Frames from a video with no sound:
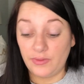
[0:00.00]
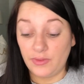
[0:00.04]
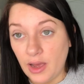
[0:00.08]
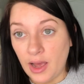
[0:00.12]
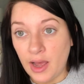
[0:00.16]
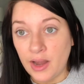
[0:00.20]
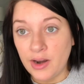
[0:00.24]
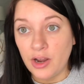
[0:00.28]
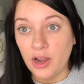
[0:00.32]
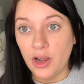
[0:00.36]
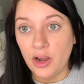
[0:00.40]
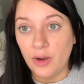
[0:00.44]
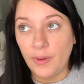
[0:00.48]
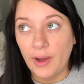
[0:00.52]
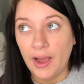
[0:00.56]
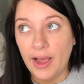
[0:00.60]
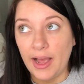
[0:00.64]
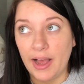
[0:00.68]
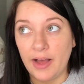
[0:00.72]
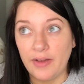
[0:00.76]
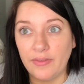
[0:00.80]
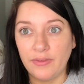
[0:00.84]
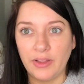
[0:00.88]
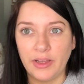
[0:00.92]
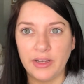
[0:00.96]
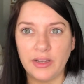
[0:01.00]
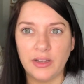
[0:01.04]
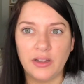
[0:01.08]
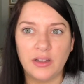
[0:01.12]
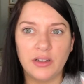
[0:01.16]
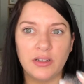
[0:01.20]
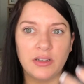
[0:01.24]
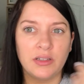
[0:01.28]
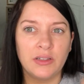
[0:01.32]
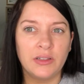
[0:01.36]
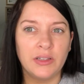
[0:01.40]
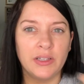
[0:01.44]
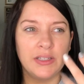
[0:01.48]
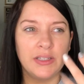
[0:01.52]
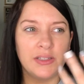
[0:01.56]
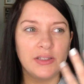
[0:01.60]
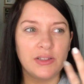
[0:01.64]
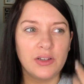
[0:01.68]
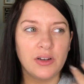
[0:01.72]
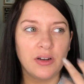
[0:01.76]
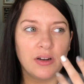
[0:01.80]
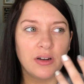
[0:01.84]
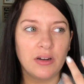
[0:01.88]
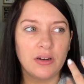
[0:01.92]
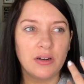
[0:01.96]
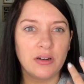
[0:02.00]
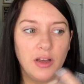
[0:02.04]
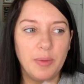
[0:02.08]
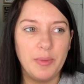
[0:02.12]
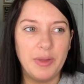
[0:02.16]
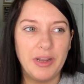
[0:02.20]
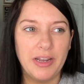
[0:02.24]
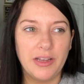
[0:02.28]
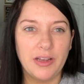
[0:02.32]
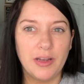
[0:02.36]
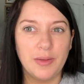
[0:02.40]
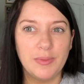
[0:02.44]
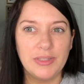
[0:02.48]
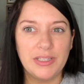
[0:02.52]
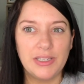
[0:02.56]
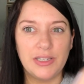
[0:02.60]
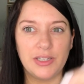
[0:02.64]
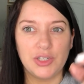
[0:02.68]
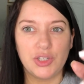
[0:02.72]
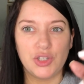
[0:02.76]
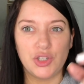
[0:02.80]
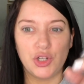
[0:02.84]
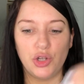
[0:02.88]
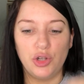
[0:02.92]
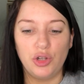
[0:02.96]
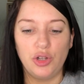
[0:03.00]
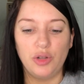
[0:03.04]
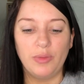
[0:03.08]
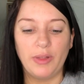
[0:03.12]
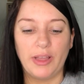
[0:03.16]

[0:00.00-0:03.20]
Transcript: I know I have like a cleanser and it comes in a tube,